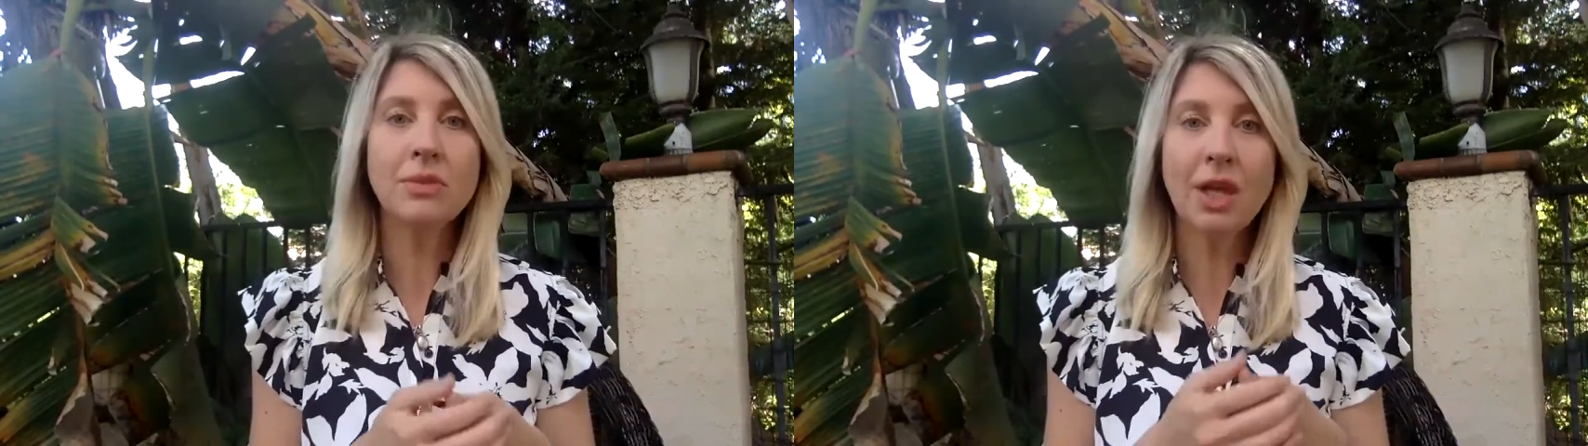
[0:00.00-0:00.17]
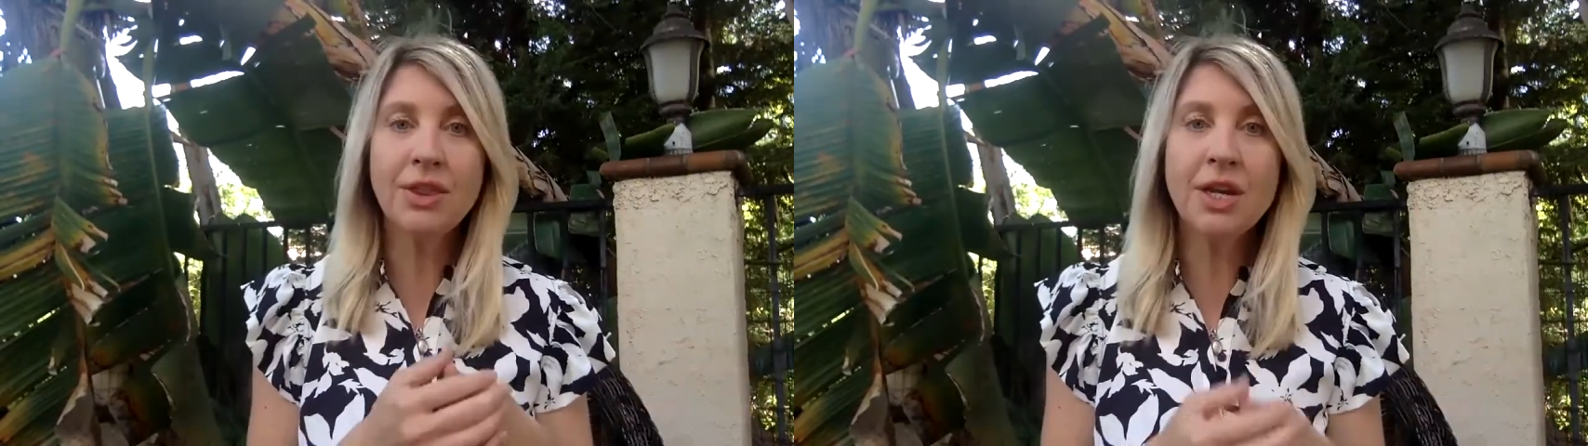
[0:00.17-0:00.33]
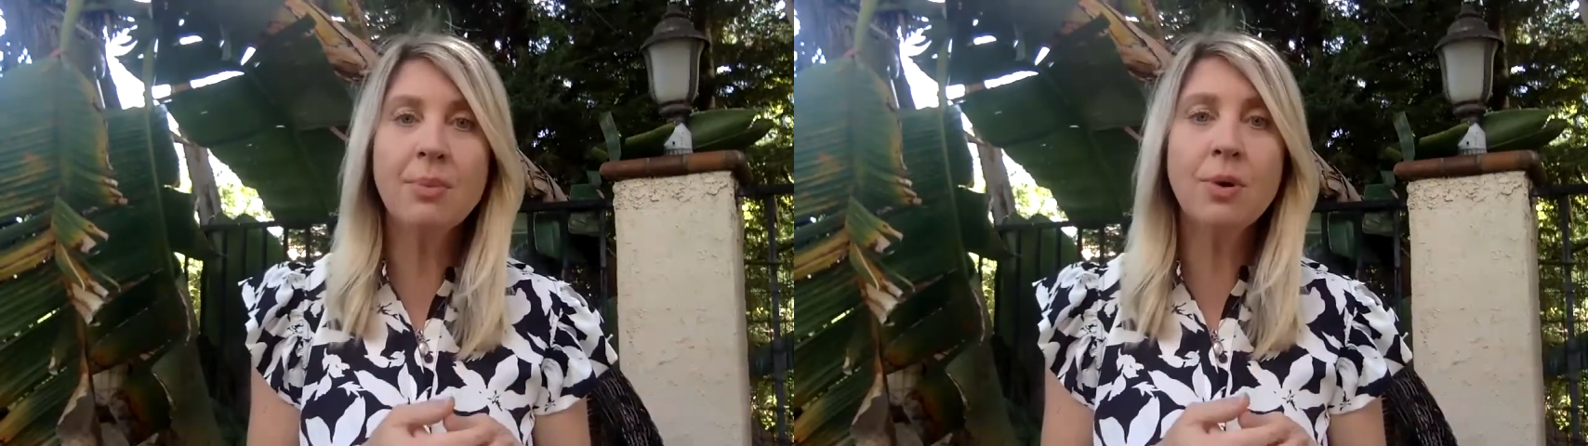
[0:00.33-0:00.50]

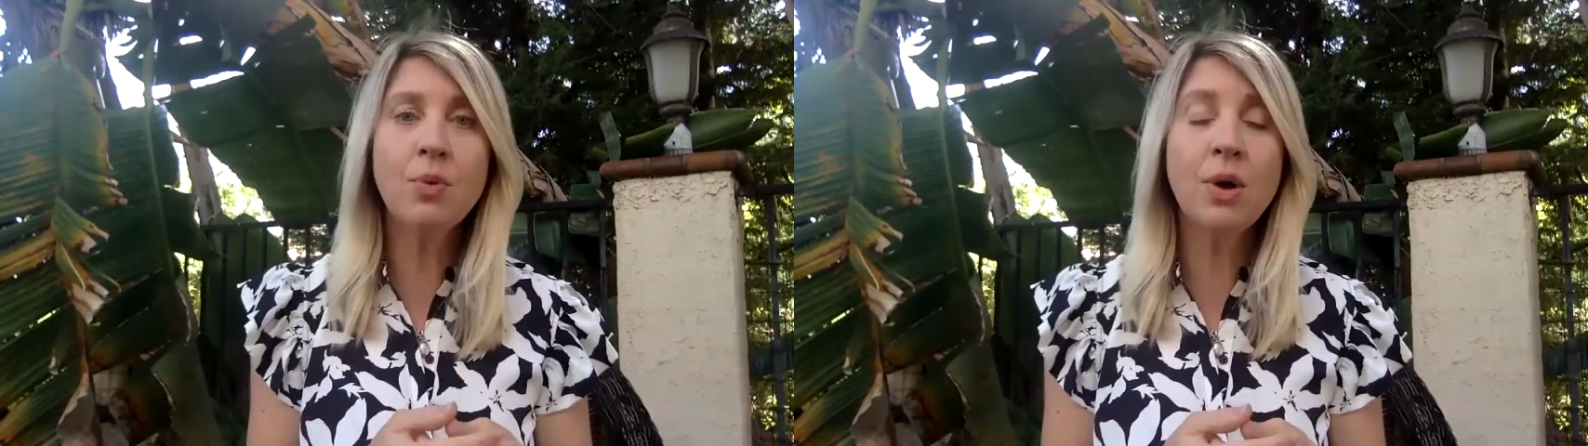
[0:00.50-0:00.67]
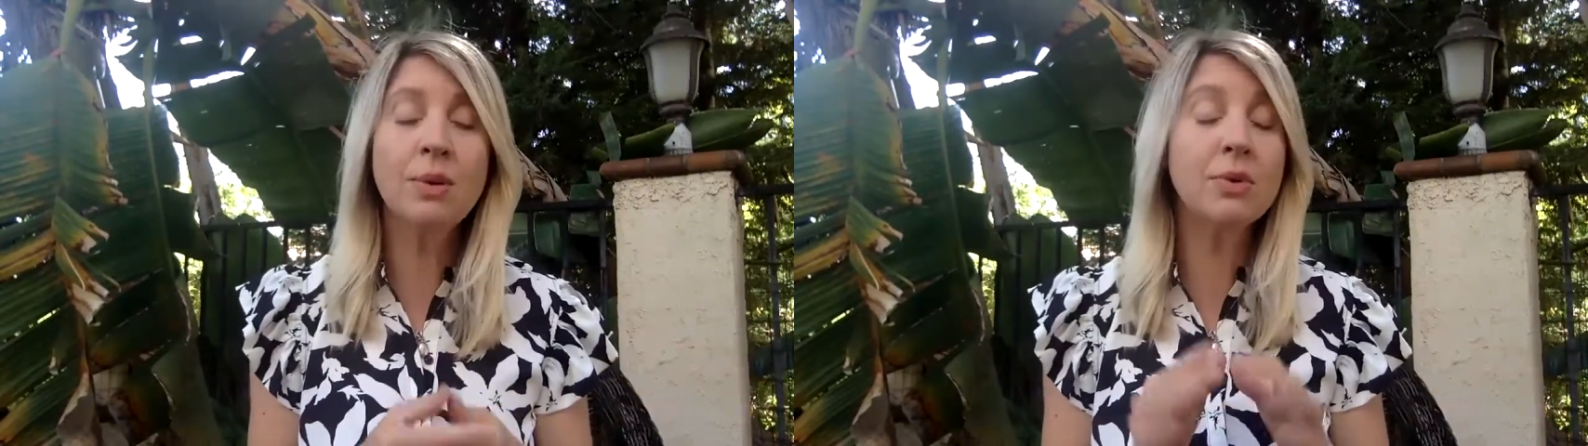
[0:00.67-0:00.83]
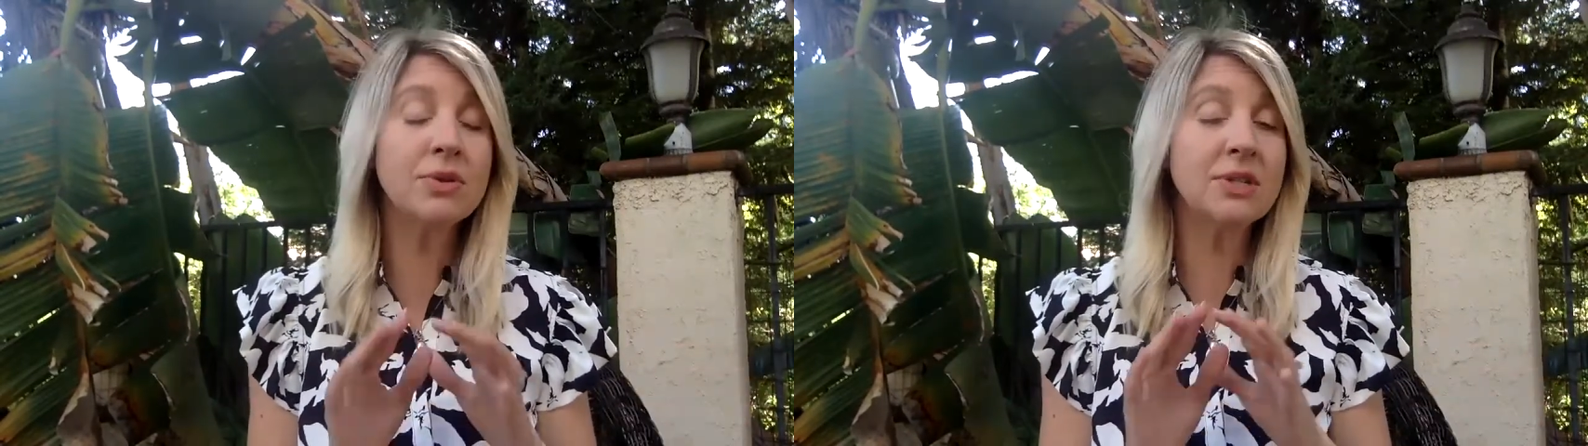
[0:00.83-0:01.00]
The number
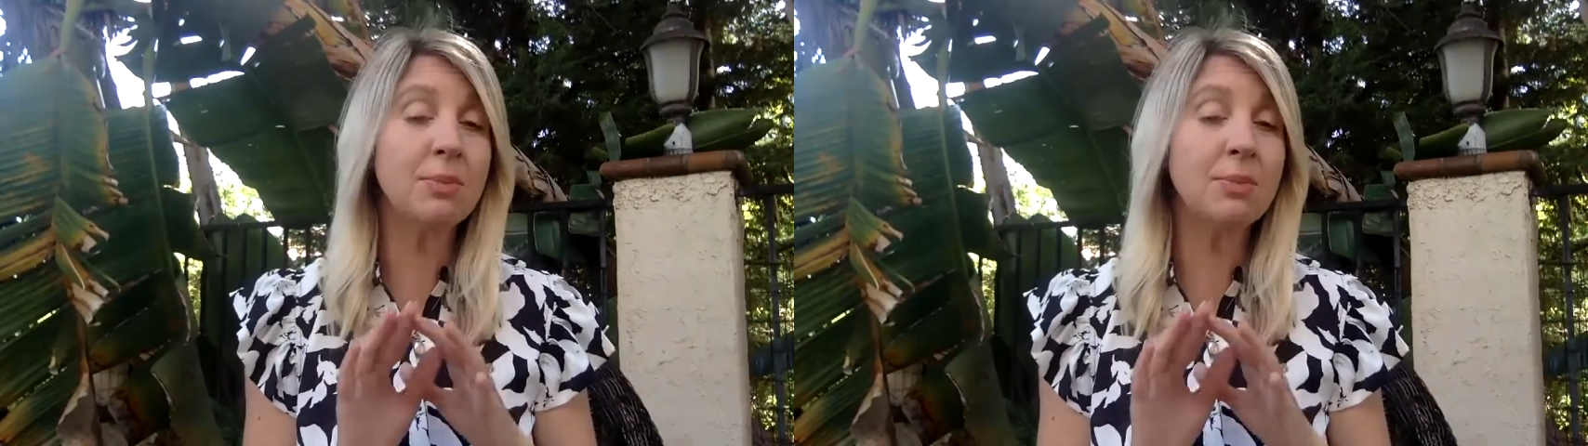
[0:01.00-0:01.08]
one most